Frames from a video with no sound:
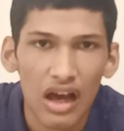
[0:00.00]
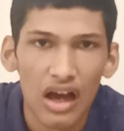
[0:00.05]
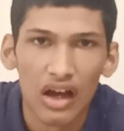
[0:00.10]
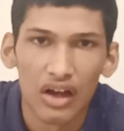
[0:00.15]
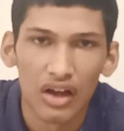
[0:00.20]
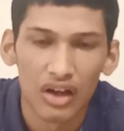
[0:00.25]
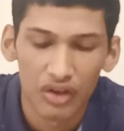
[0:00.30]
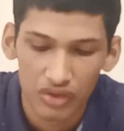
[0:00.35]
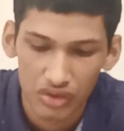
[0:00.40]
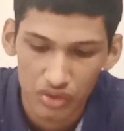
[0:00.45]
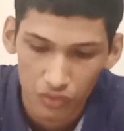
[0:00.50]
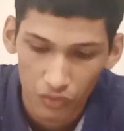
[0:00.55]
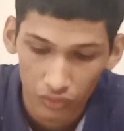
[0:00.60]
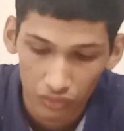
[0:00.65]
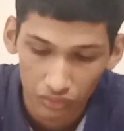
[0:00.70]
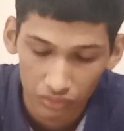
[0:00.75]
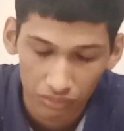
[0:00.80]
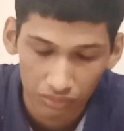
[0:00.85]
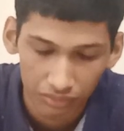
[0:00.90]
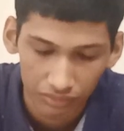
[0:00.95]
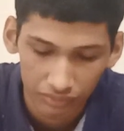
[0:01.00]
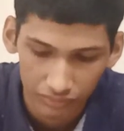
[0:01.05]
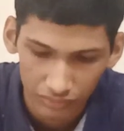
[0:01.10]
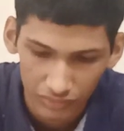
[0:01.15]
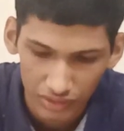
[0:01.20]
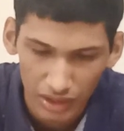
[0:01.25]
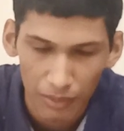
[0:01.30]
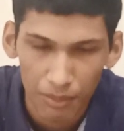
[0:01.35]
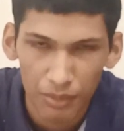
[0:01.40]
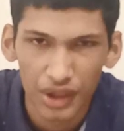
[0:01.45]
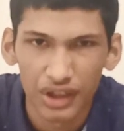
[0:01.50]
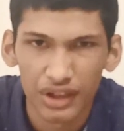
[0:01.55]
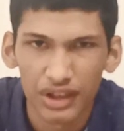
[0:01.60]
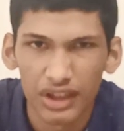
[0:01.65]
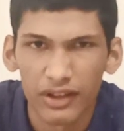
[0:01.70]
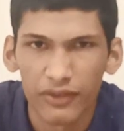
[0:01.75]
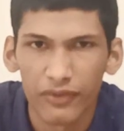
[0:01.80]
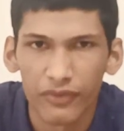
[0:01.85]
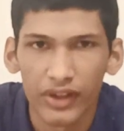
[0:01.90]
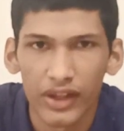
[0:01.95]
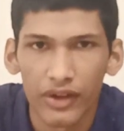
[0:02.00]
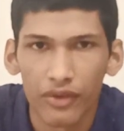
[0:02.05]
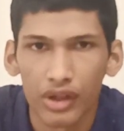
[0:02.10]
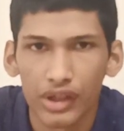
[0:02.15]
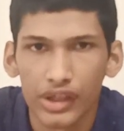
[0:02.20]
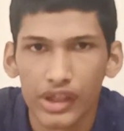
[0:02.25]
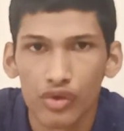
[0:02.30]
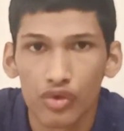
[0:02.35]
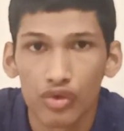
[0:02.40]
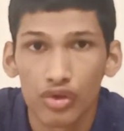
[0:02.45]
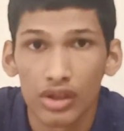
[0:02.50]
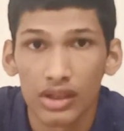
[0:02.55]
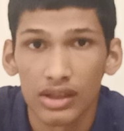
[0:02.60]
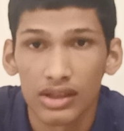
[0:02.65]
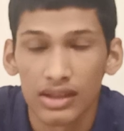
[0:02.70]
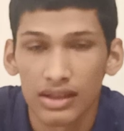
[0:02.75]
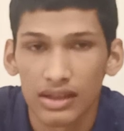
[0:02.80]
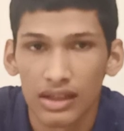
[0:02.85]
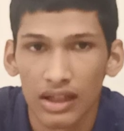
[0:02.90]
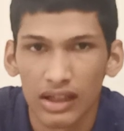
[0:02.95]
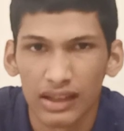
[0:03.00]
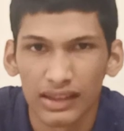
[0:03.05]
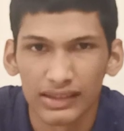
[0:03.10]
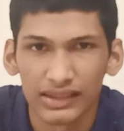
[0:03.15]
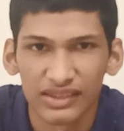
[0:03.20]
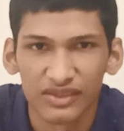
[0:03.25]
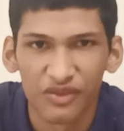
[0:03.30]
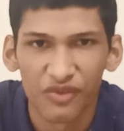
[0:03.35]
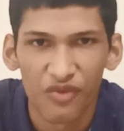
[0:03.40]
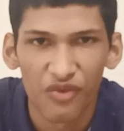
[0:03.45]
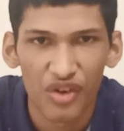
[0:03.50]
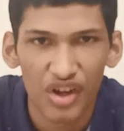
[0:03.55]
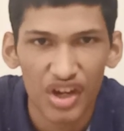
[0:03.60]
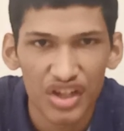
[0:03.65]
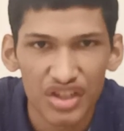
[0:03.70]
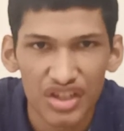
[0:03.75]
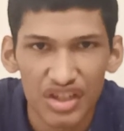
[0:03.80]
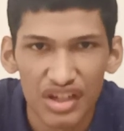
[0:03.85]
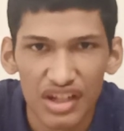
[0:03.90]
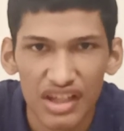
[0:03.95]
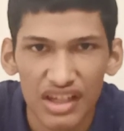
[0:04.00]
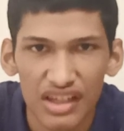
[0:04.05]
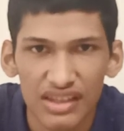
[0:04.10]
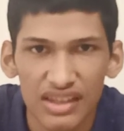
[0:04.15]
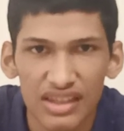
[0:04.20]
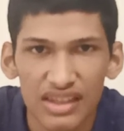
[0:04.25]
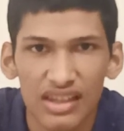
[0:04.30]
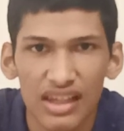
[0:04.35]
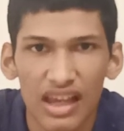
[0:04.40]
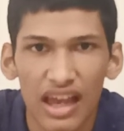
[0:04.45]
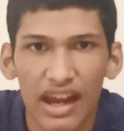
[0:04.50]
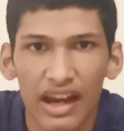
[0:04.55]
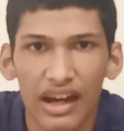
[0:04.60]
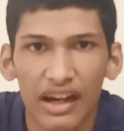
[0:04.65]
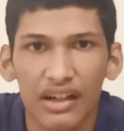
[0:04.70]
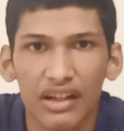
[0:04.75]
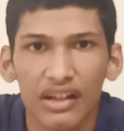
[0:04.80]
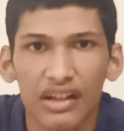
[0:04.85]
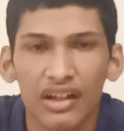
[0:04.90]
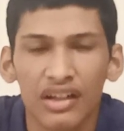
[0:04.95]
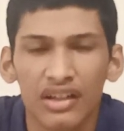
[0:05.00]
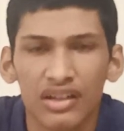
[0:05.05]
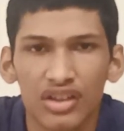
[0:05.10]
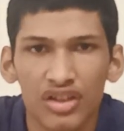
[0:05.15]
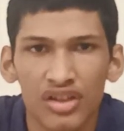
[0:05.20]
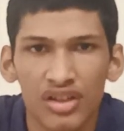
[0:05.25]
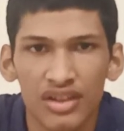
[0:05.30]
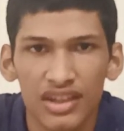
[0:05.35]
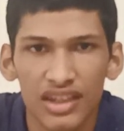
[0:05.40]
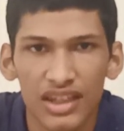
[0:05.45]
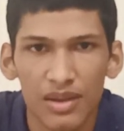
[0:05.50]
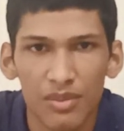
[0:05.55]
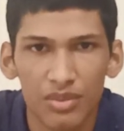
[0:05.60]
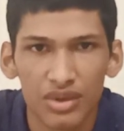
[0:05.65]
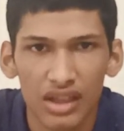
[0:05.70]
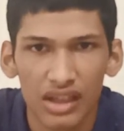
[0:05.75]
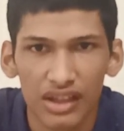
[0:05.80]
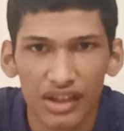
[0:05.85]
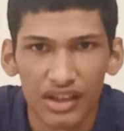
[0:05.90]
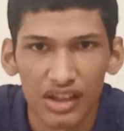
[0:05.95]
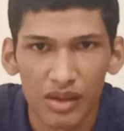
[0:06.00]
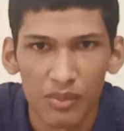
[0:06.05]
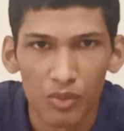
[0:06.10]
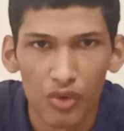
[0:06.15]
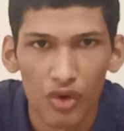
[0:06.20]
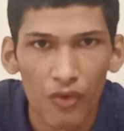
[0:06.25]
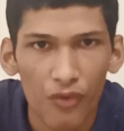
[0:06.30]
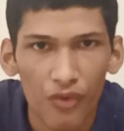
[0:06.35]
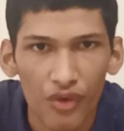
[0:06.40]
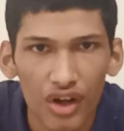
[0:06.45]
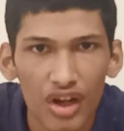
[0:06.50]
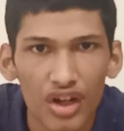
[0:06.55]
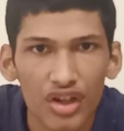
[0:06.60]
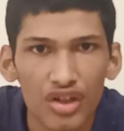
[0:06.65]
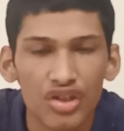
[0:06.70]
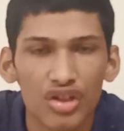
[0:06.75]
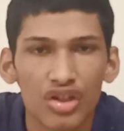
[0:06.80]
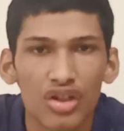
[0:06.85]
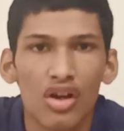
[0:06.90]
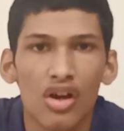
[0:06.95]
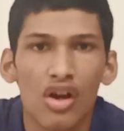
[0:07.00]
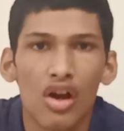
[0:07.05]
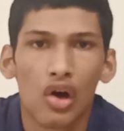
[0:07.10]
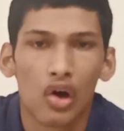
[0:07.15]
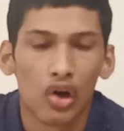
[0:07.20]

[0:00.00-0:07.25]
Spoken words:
The minty flavor gives us the freshness and it just seems a little more fresh.